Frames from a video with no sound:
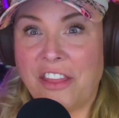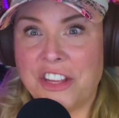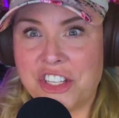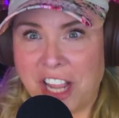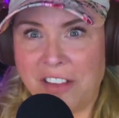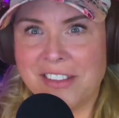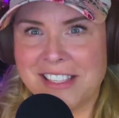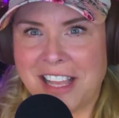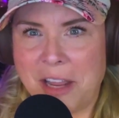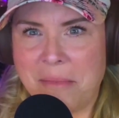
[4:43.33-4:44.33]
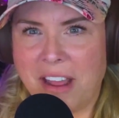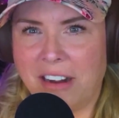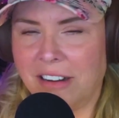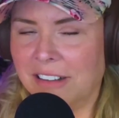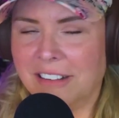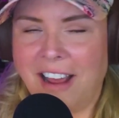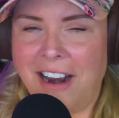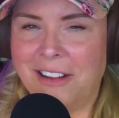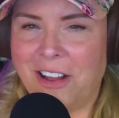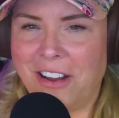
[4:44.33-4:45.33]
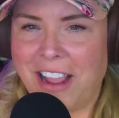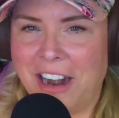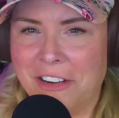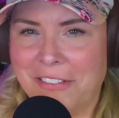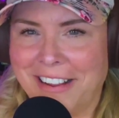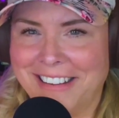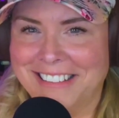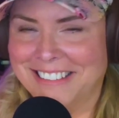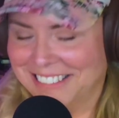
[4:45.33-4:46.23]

the shaven side better. Not a long hair fan.